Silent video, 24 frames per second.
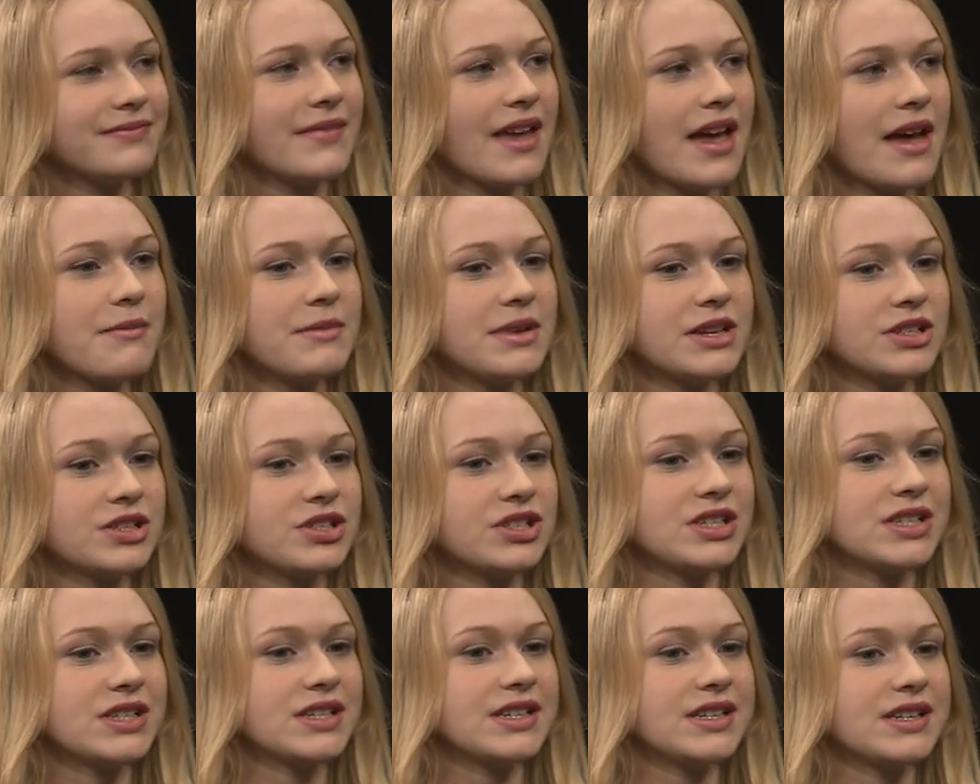I mean,
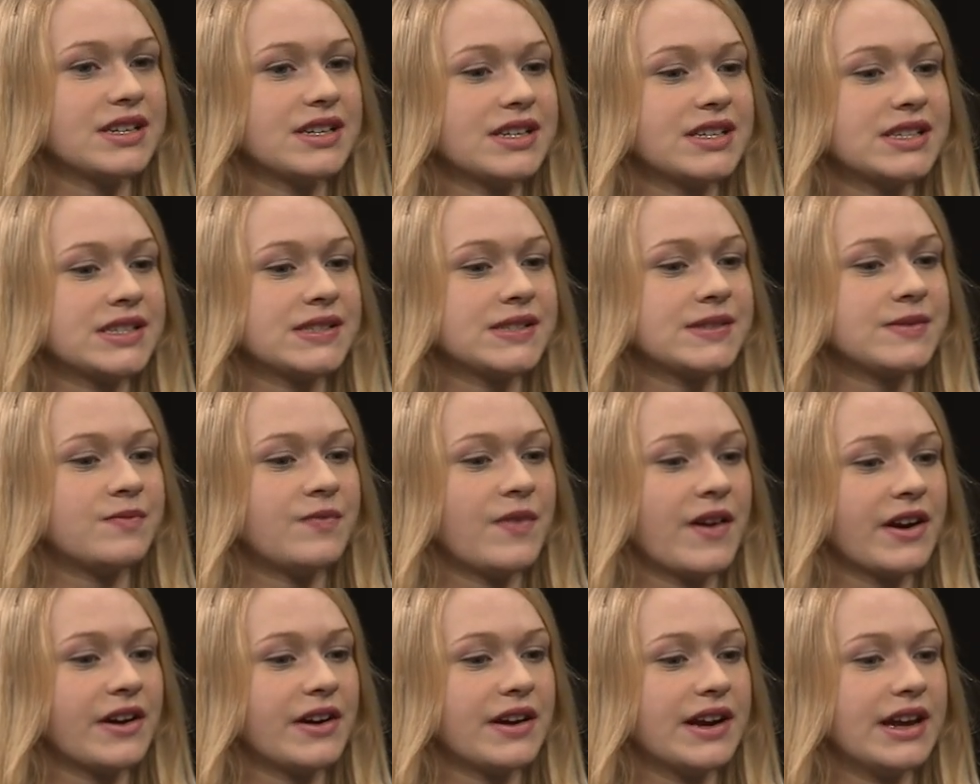she is
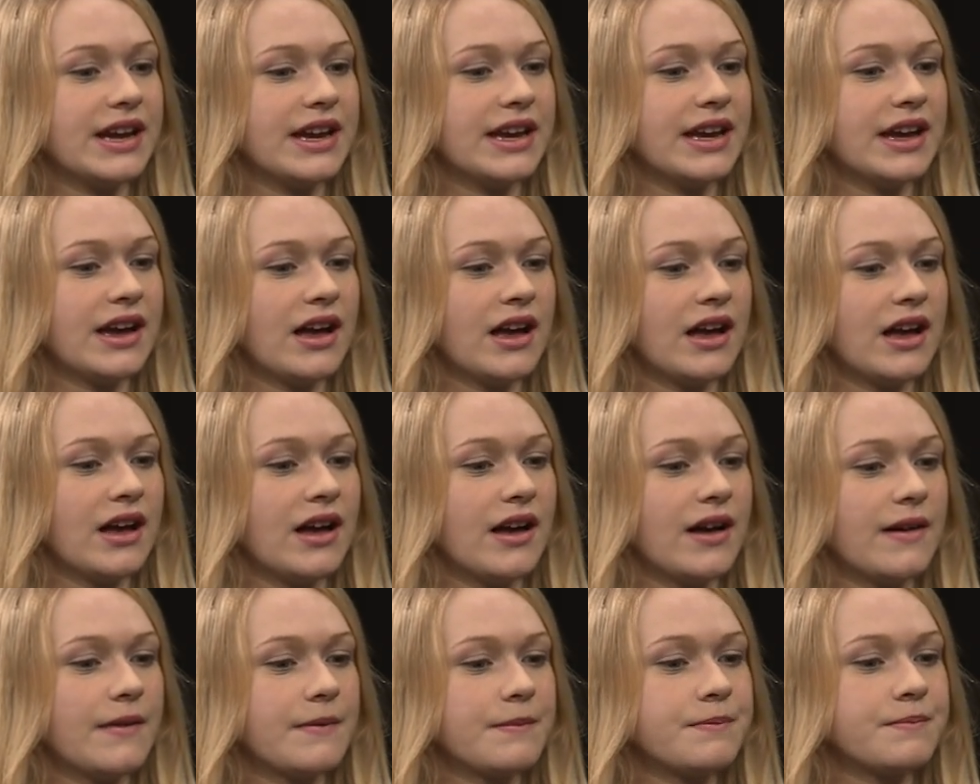very,
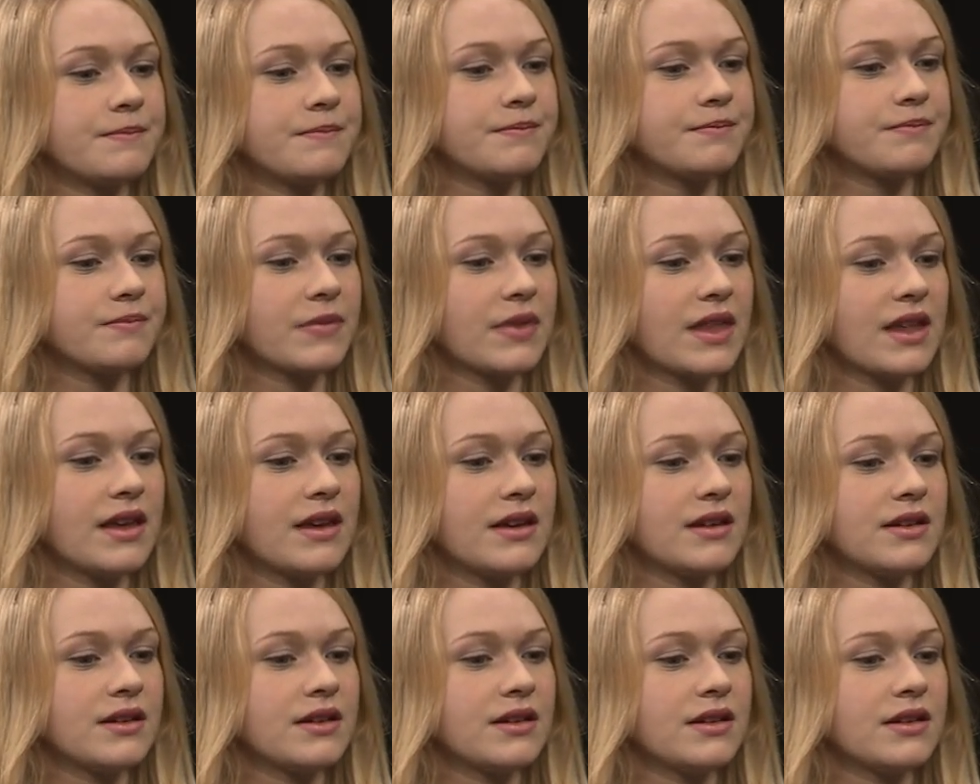I
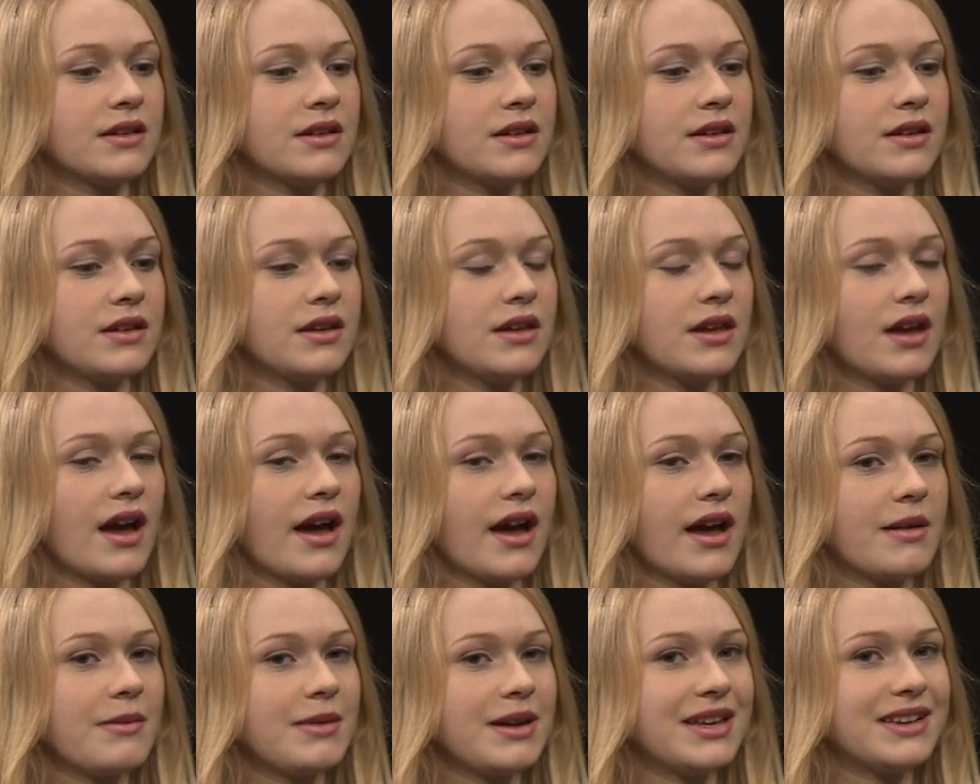
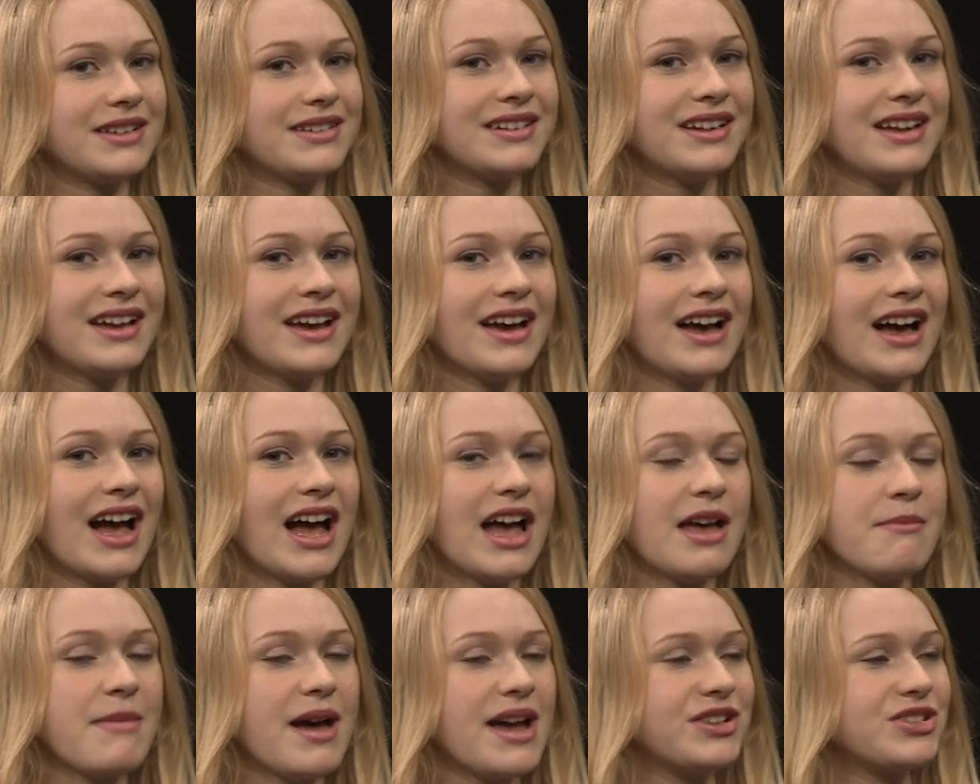mean,
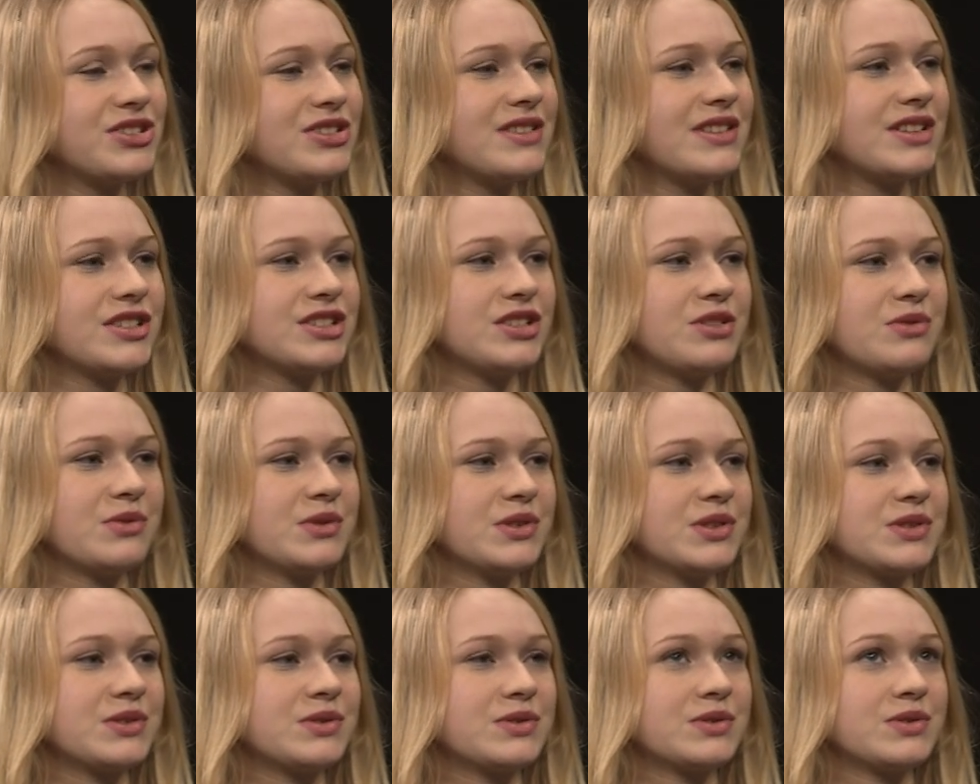I imagine that she
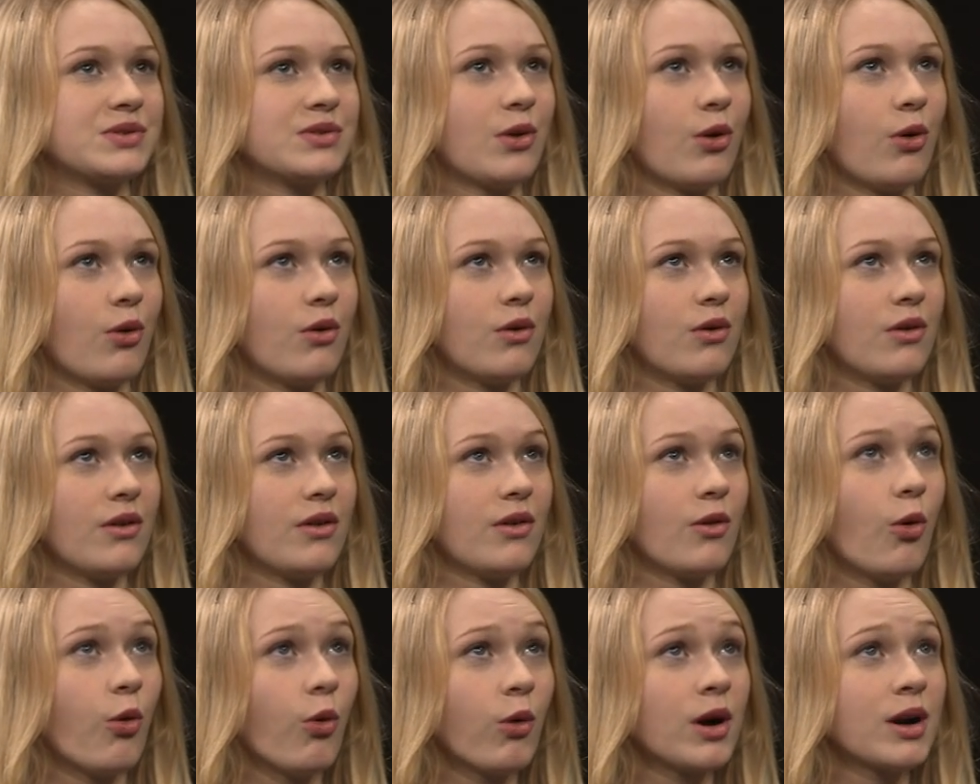was
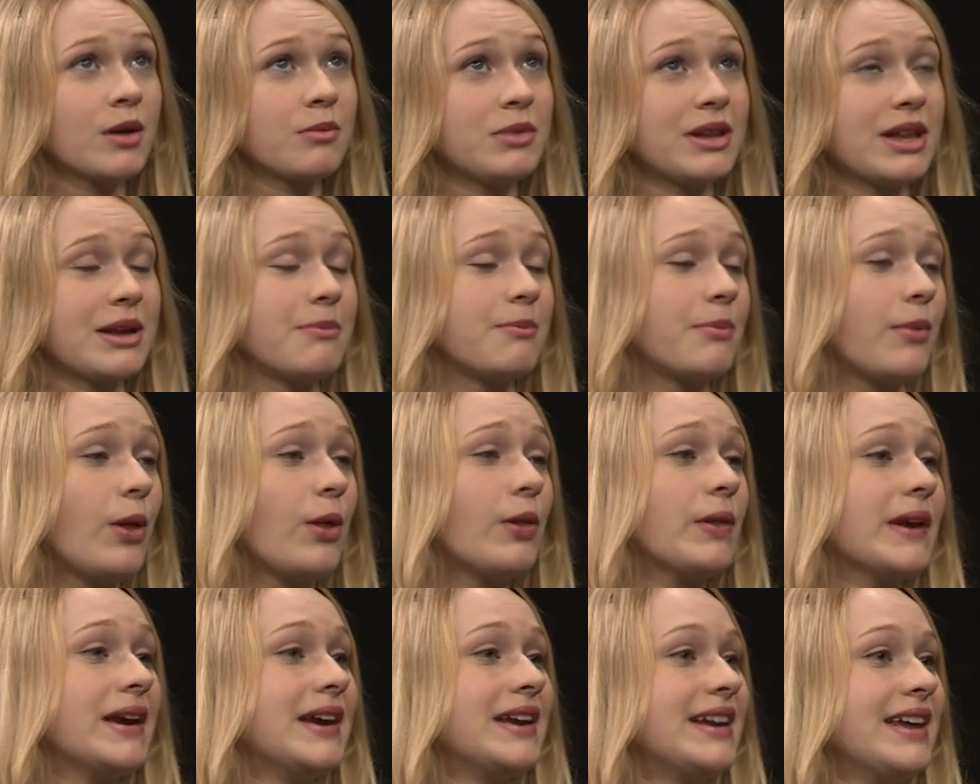horribly
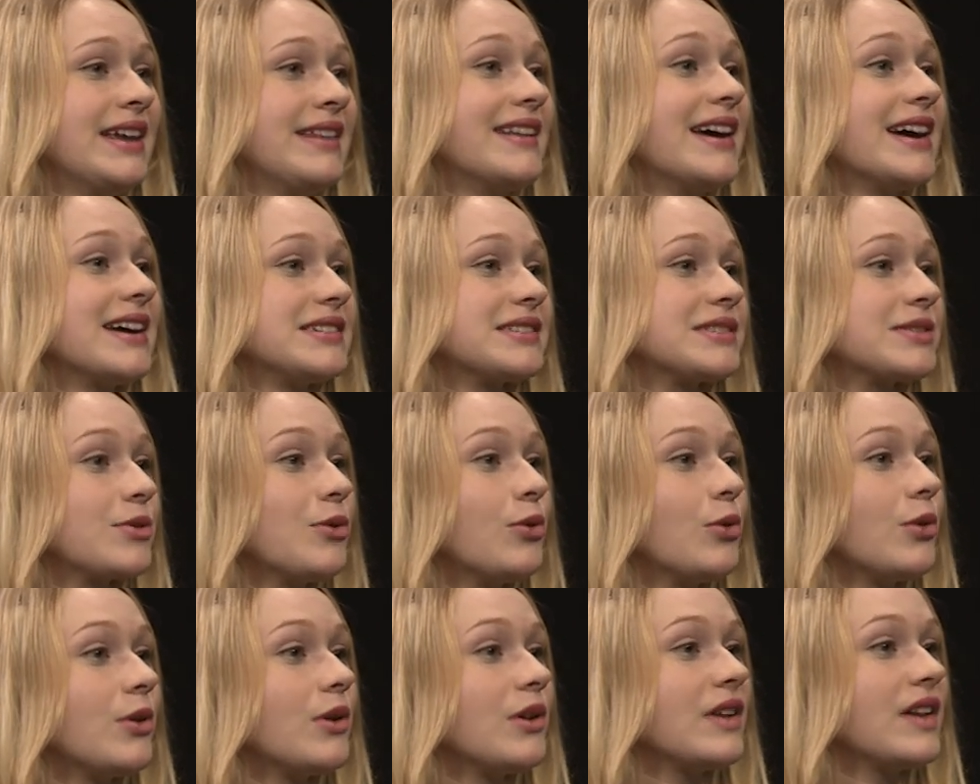bullied in that
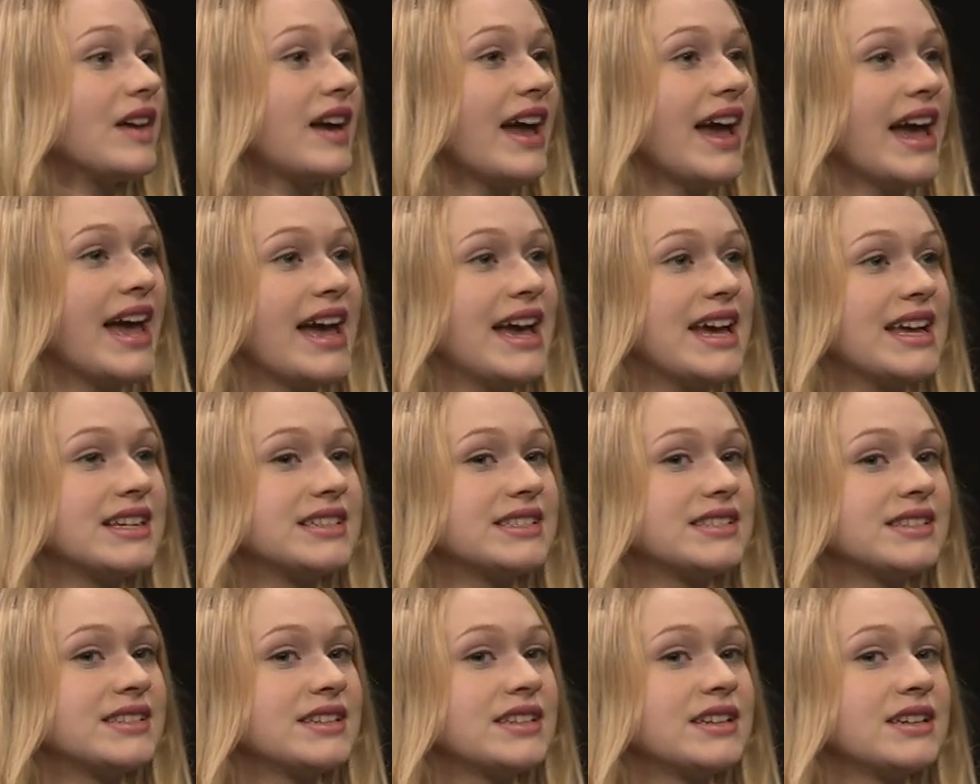school,
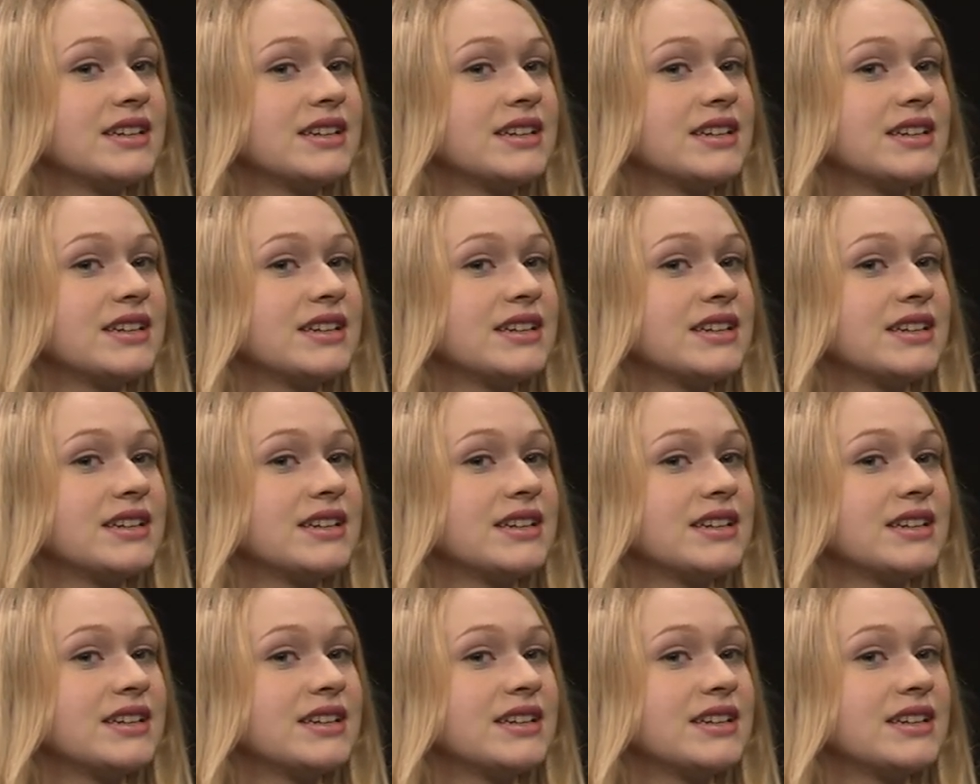and